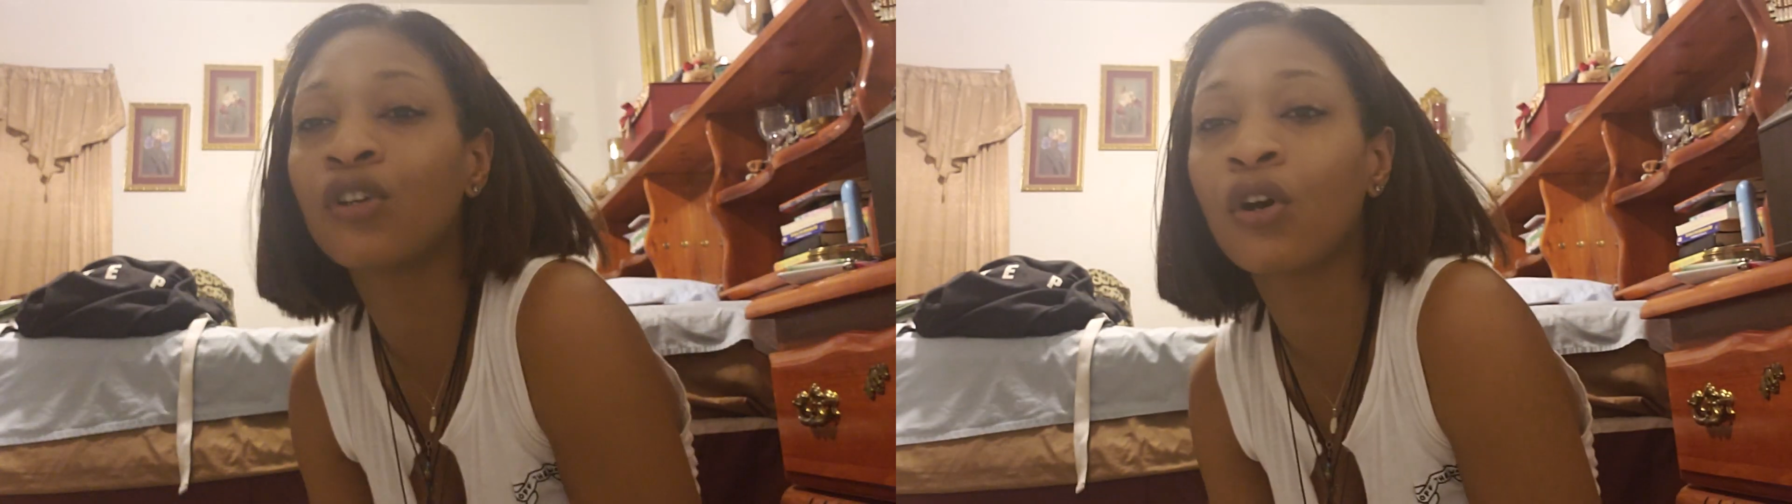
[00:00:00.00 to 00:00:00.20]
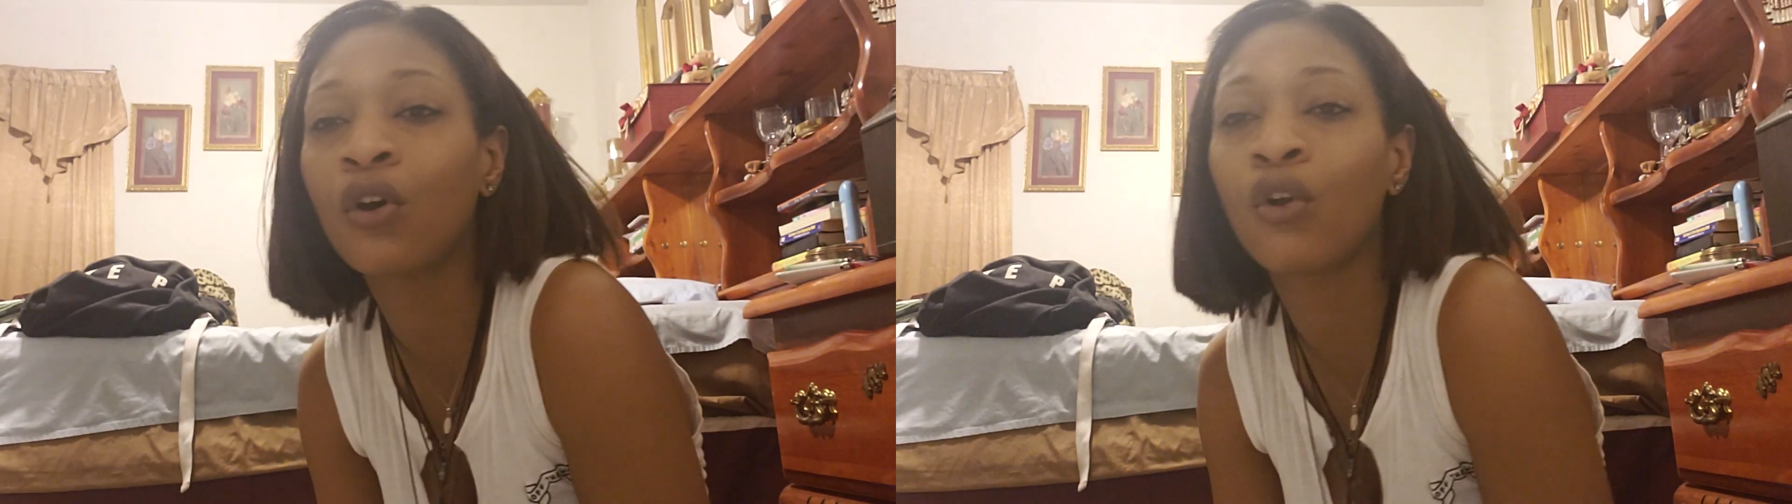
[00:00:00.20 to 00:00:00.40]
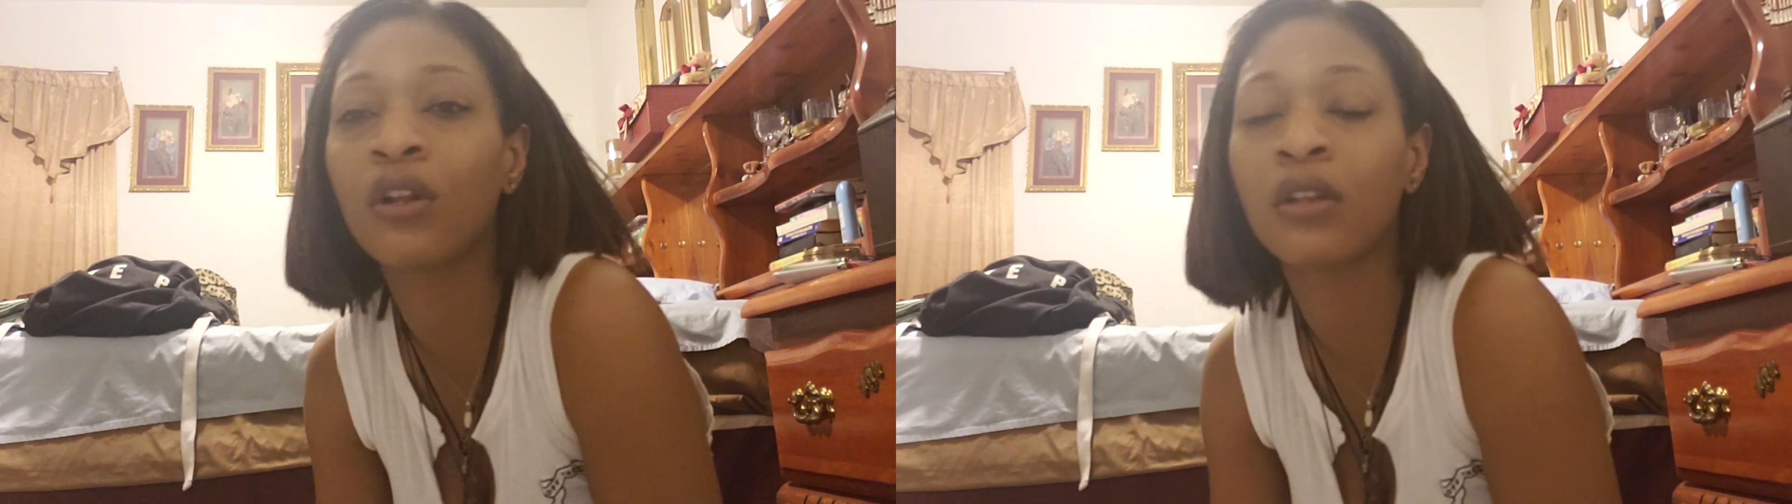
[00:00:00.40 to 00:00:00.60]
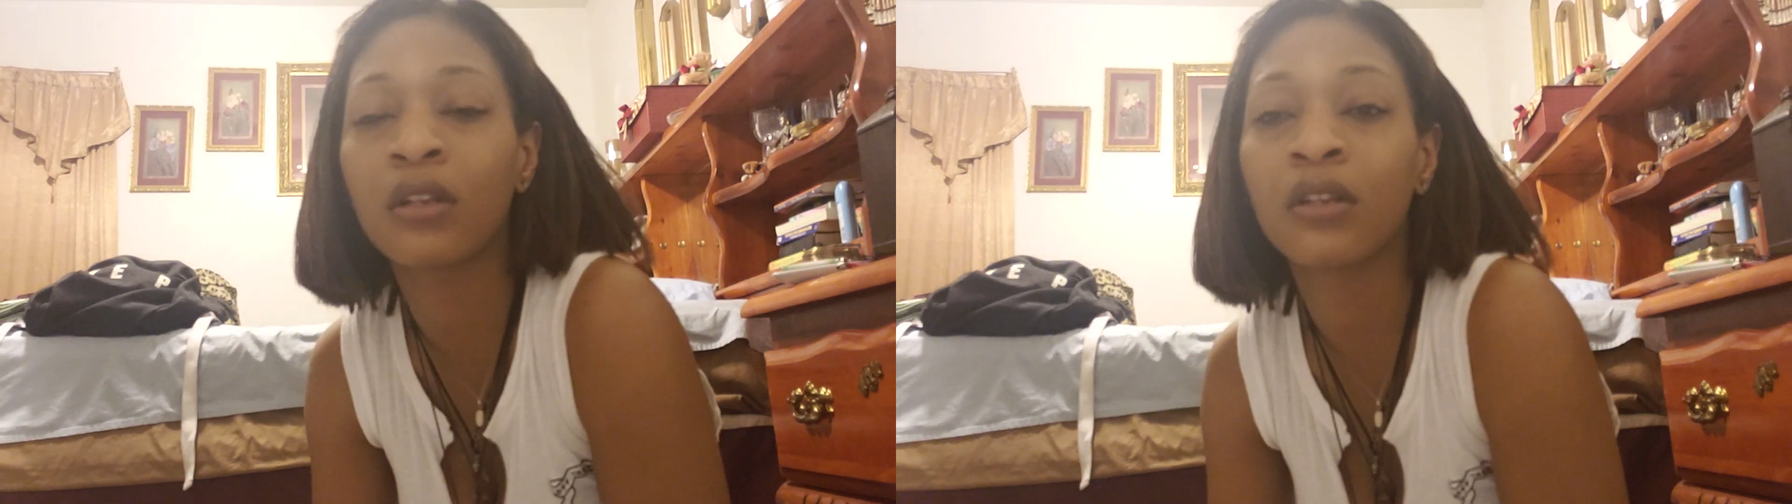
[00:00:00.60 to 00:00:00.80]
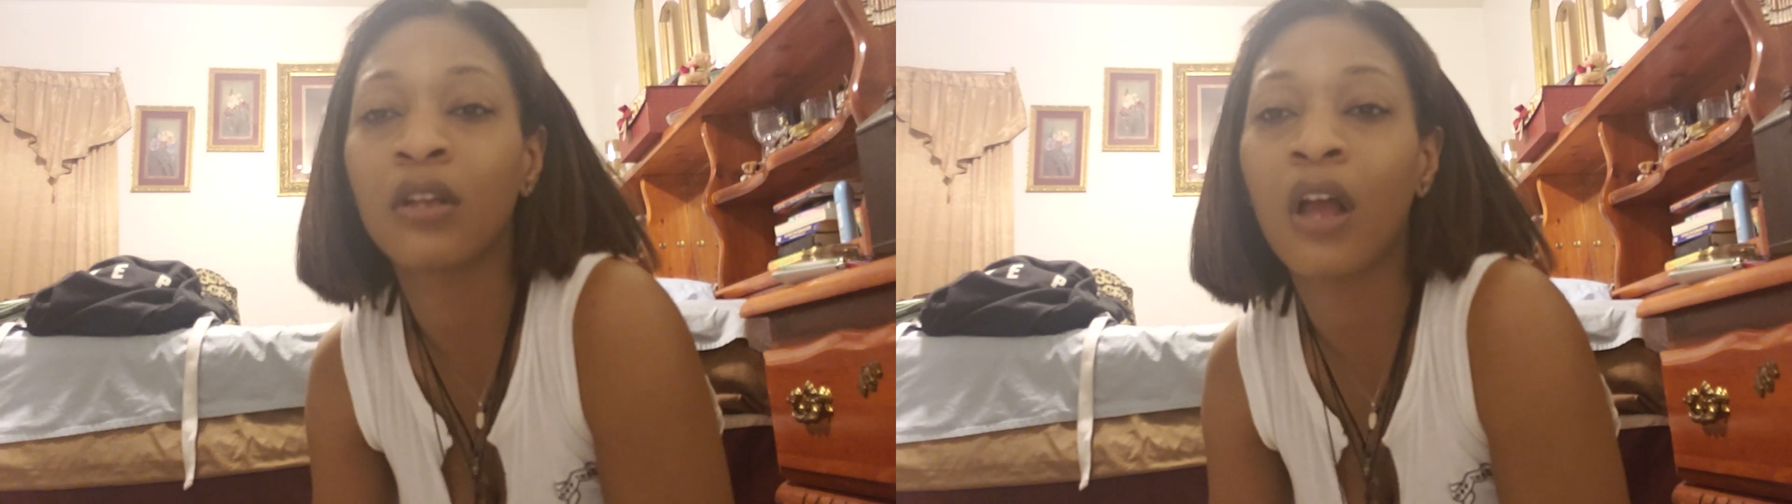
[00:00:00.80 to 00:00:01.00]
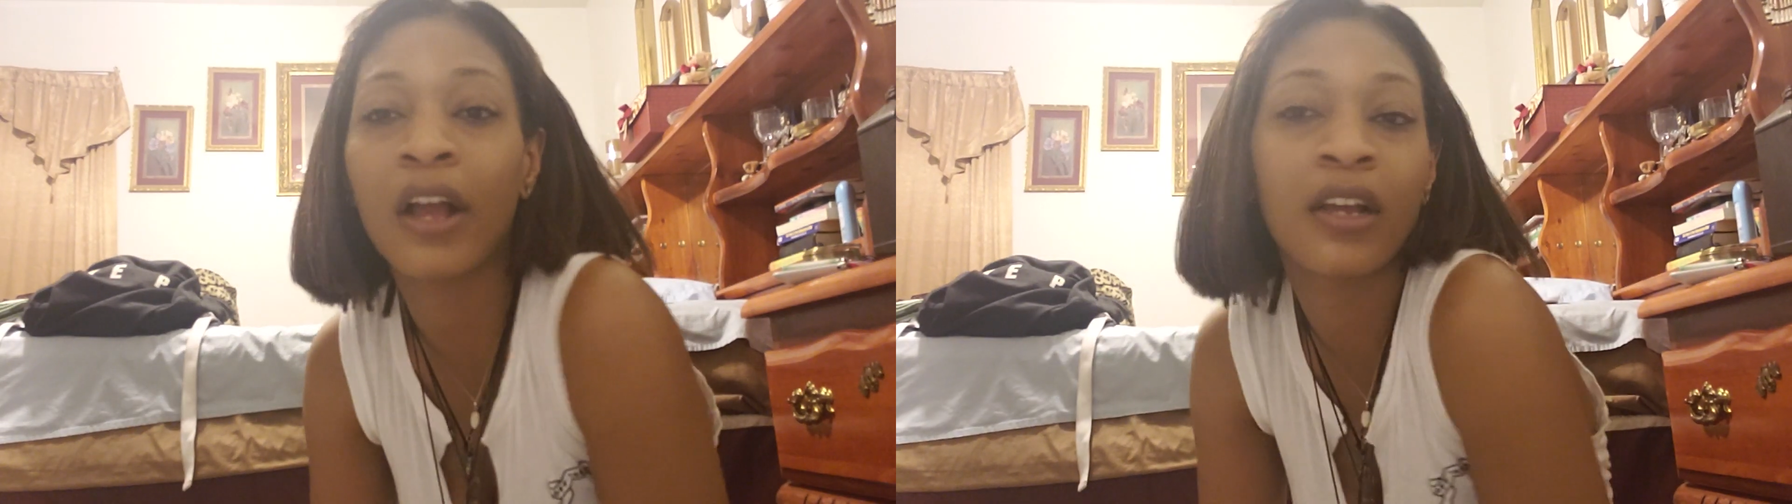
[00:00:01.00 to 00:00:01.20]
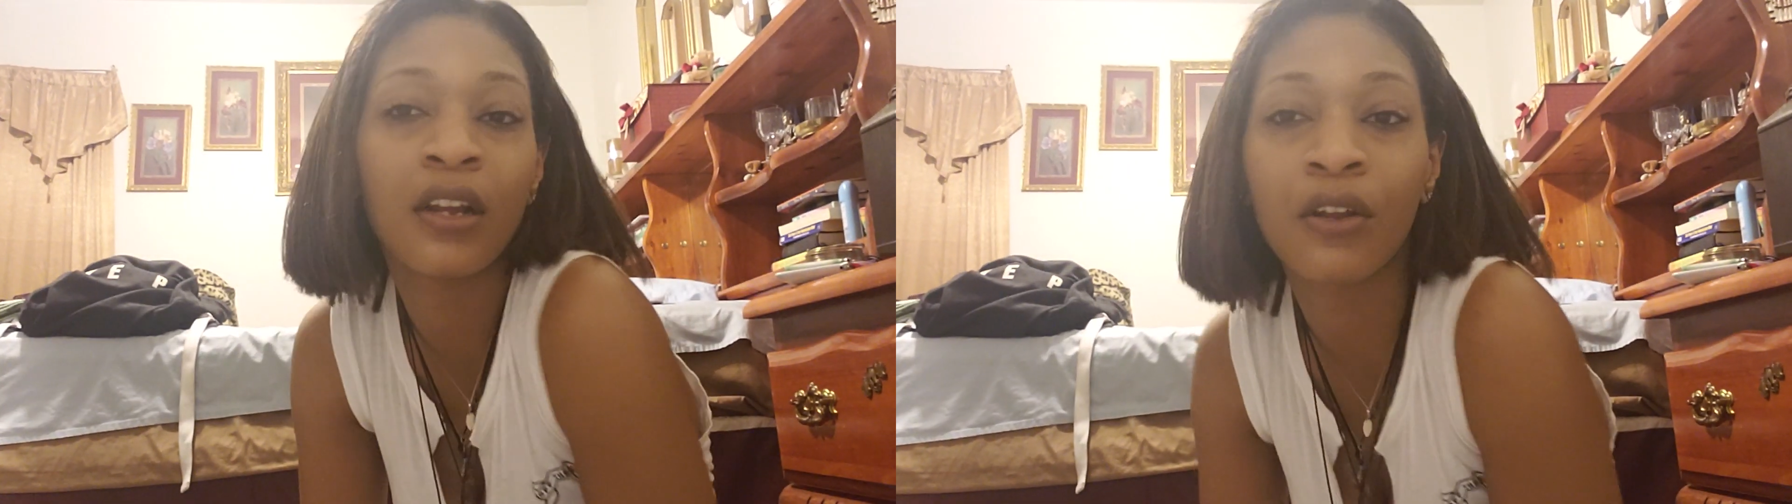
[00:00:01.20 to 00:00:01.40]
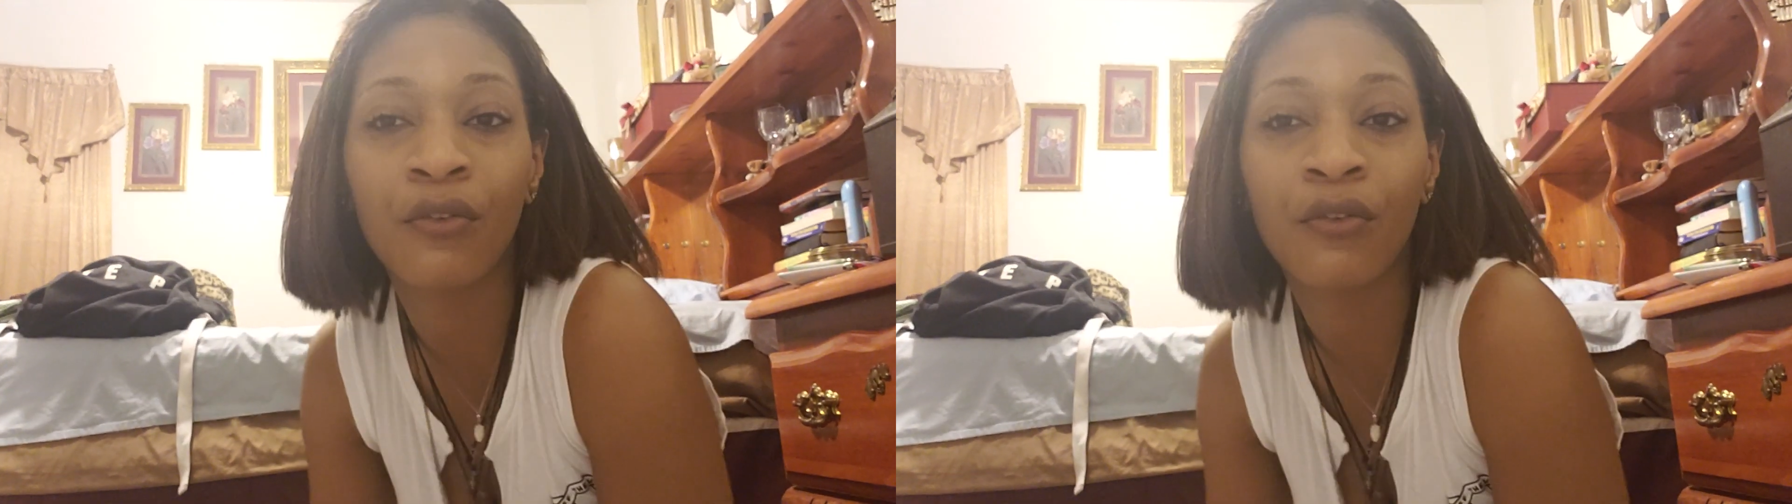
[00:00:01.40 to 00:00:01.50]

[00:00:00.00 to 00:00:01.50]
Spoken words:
told I couldn't